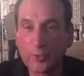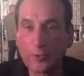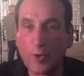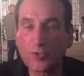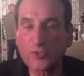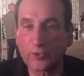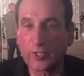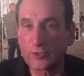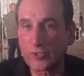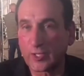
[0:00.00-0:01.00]
also get
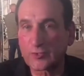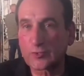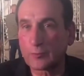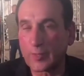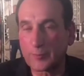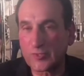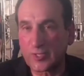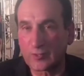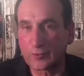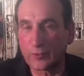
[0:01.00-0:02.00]
a chance to
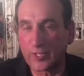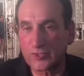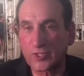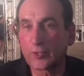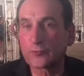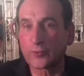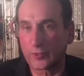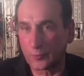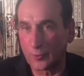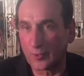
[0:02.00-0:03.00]
represent the greatest country
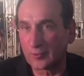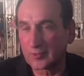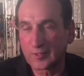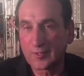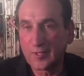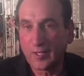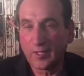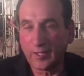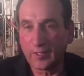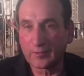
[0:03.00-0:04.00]
in the world.
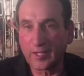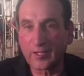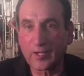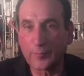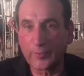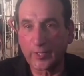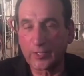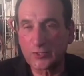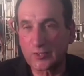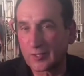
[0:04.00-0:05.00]
And that
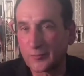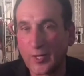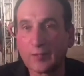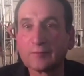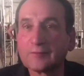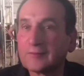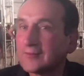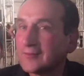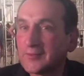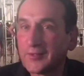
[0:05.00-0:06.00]
combination, come on,
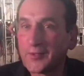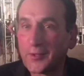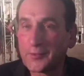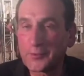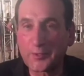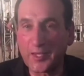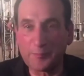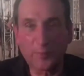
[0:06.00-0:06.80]
you, know, you can't beat